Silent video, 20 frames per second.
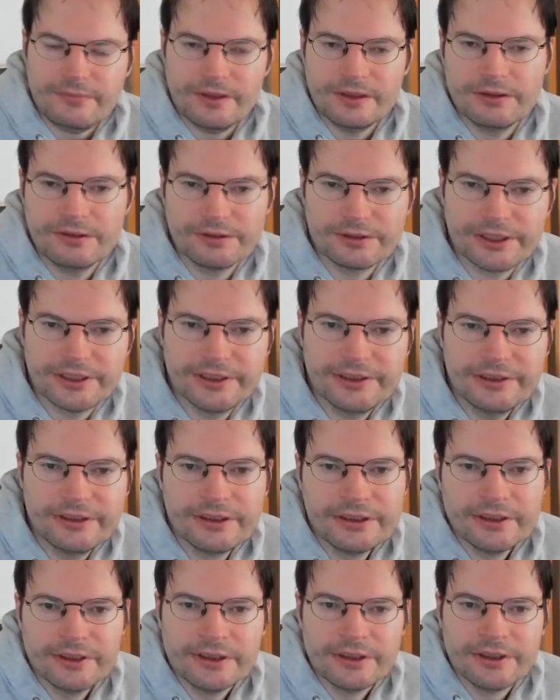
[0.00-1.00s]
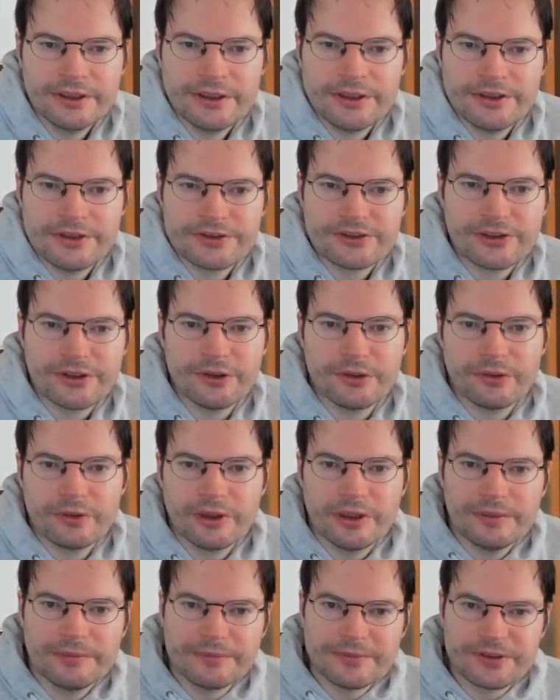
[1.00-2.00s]
Okay,
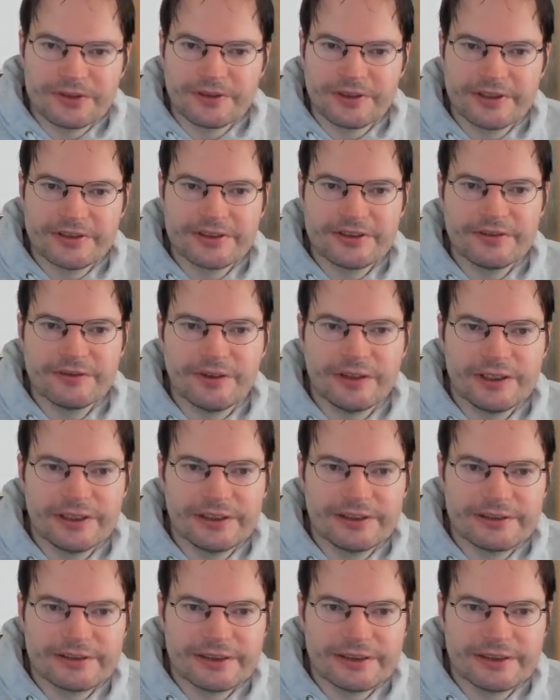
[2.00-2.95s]
so this defines